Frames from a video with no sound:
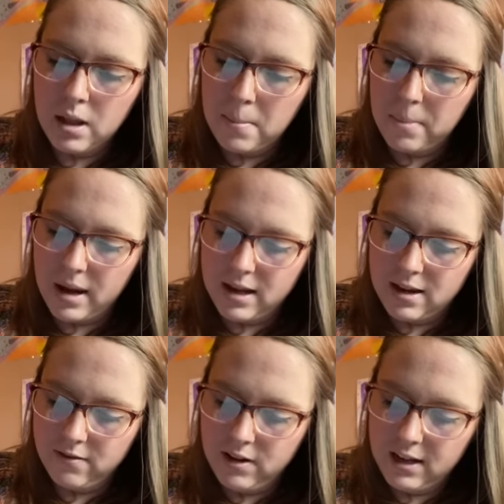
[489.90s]
By
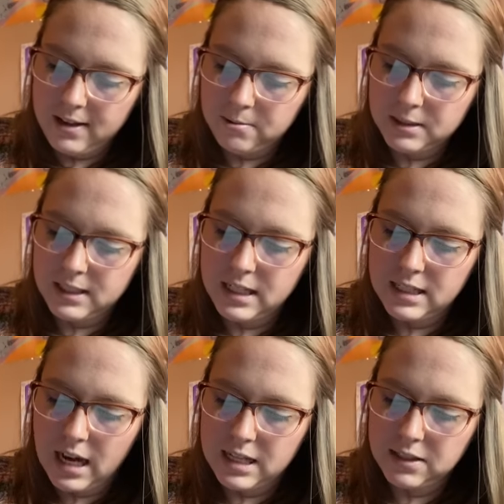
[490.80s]
evening, it was the
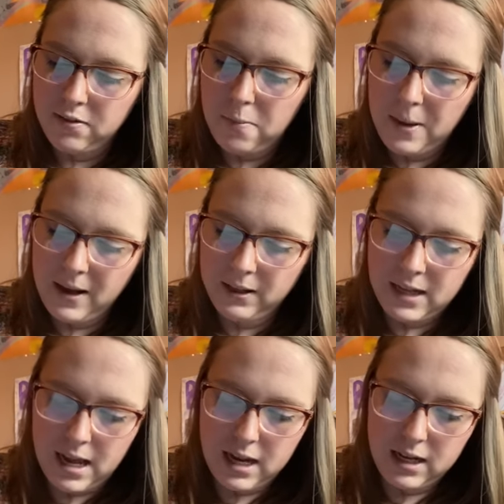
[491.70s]
size of a
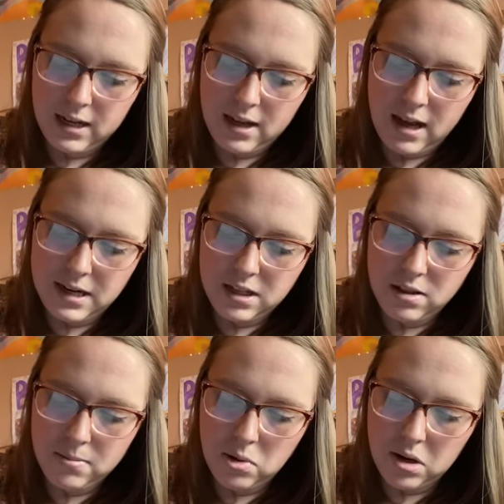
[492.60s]
pancake, and in the
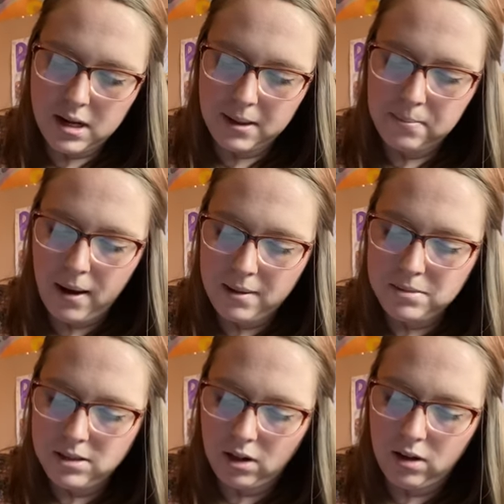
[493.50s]
morning, Bob
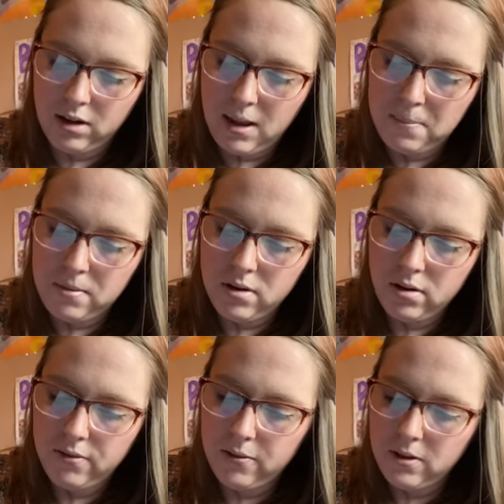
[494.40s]
saw a
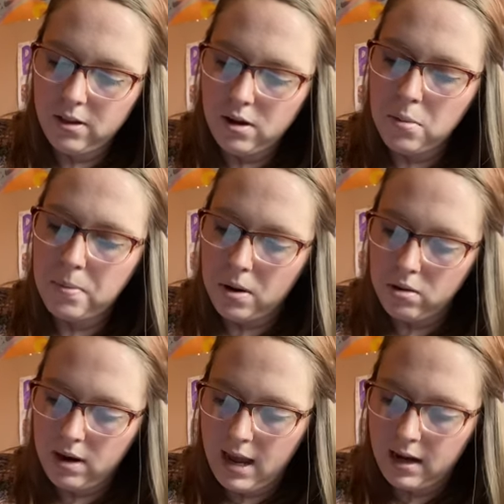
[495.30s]
beautiful little
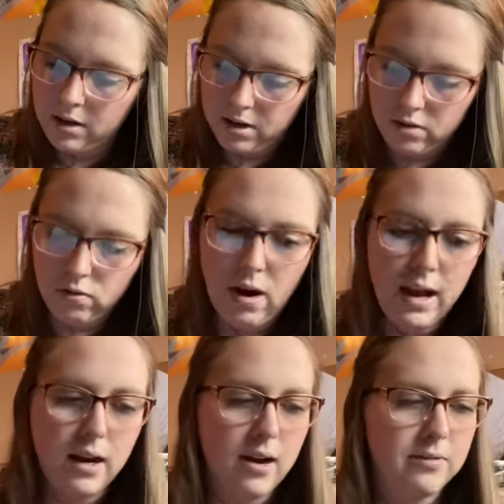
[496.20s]
boat anchored
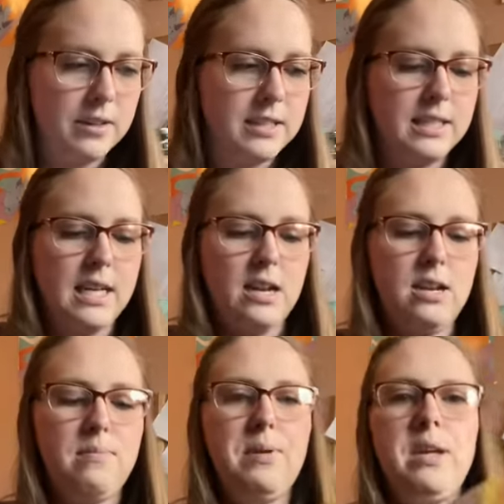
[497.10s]
right off his
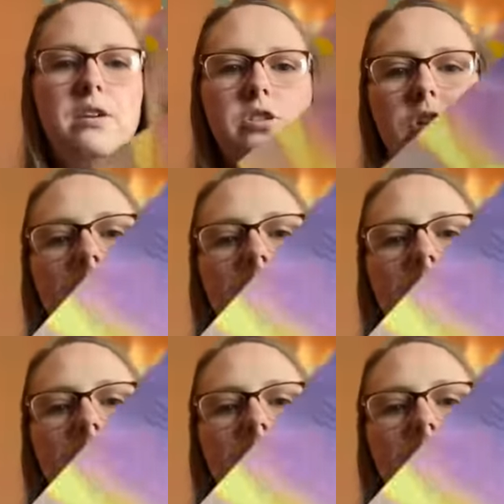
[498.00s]
sandy beach.